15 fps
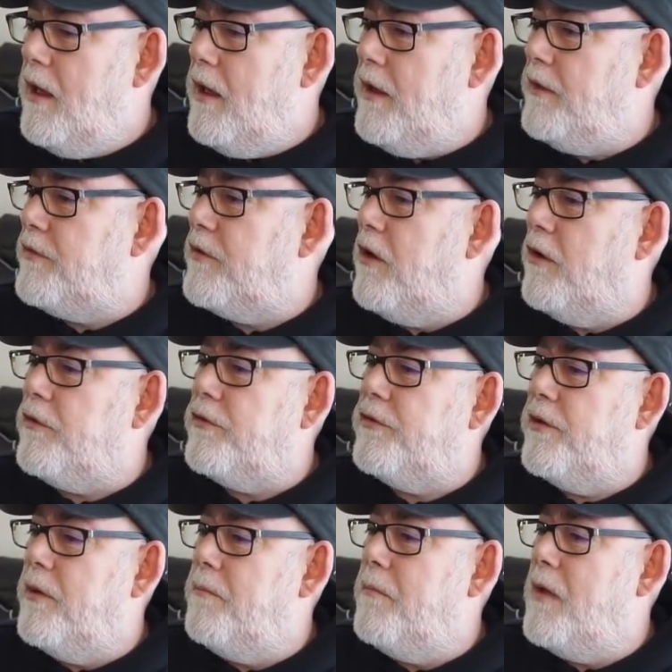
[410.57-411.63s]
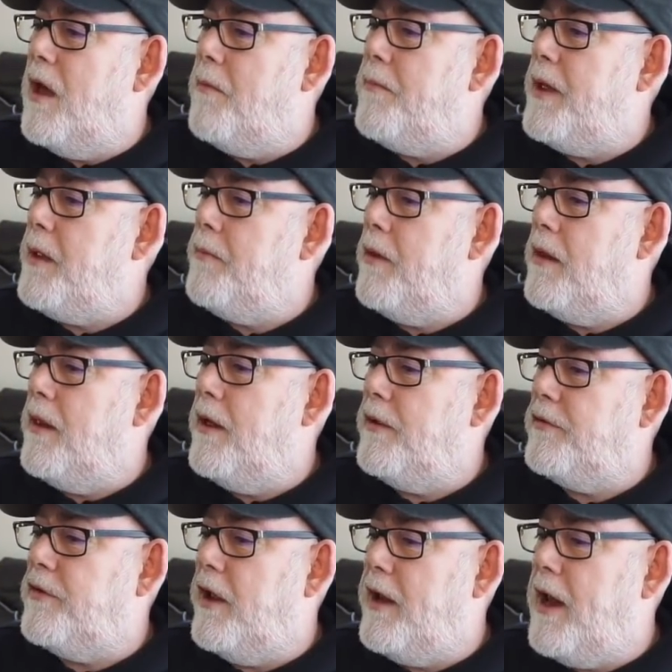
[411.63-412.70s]
It's got some people there
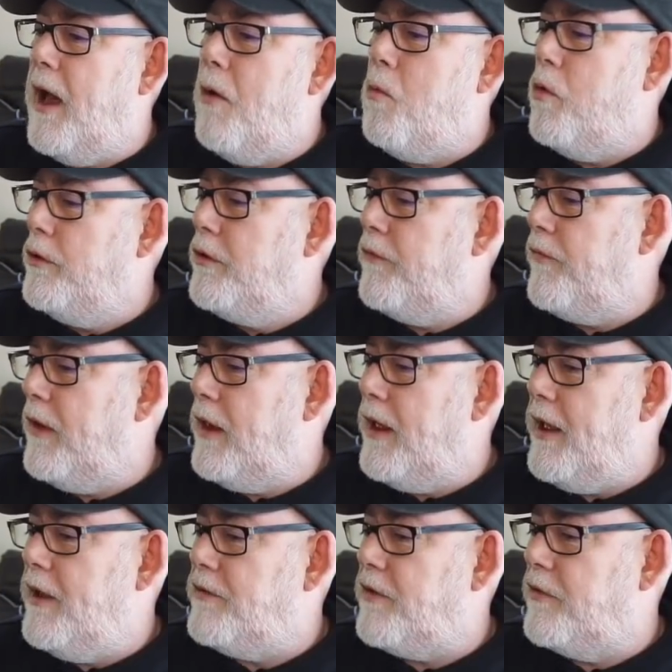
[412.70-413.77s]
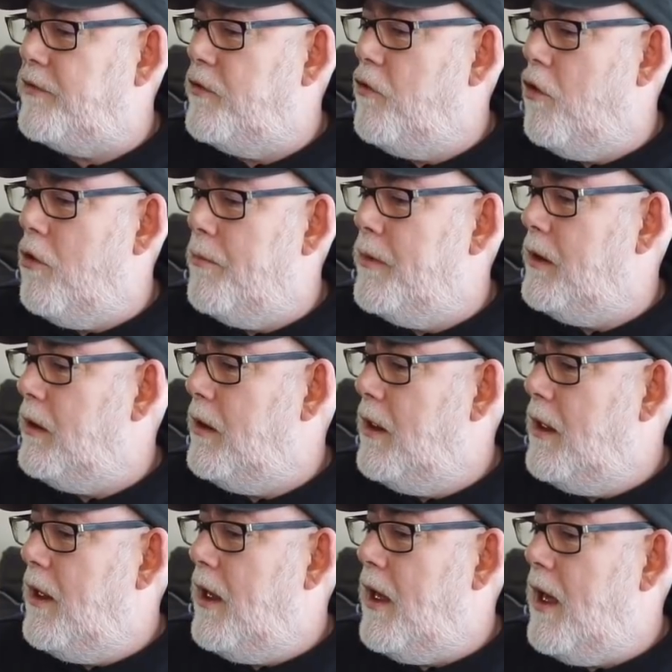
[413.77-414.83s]
saying how wonderful it is as normal.
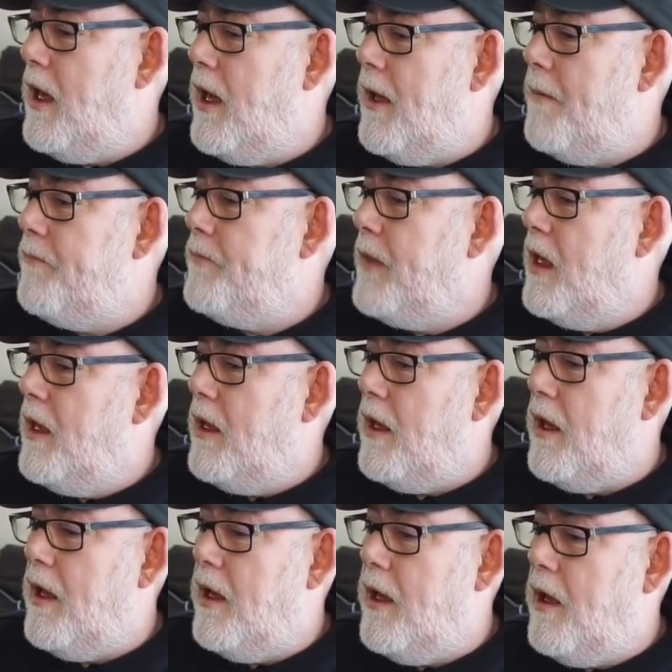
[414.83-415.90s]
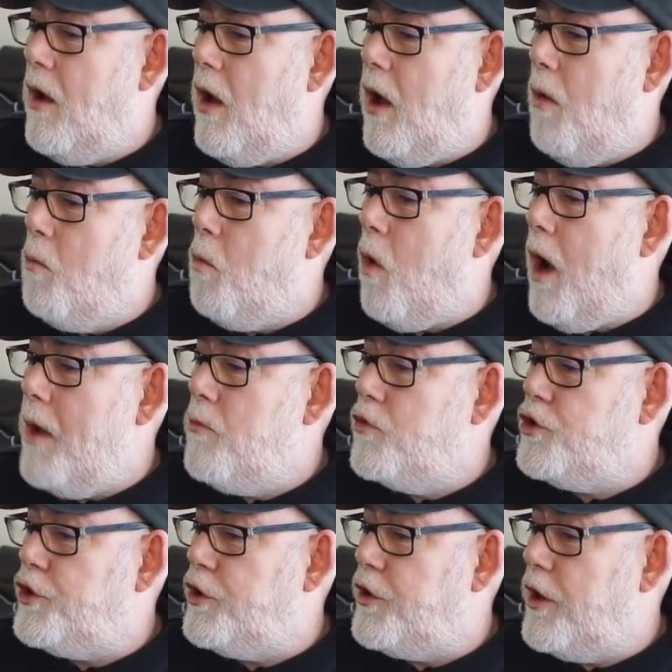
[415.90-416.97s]
And why
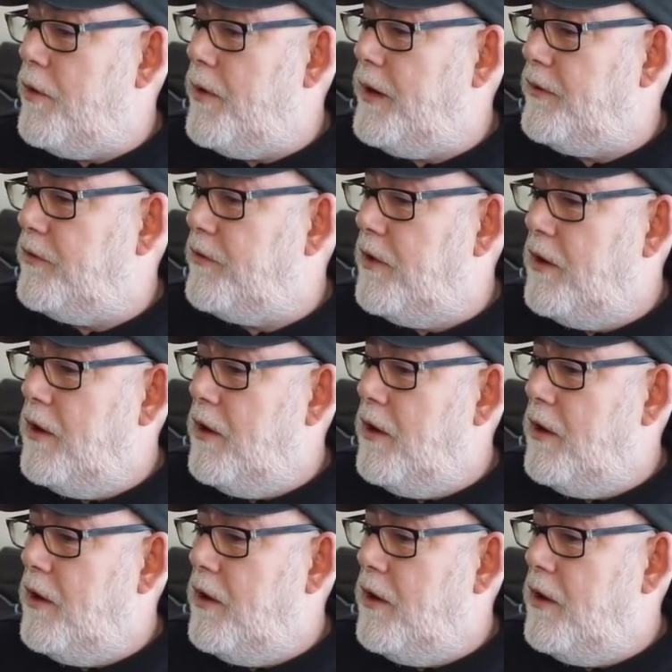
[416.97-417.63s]
would you do it?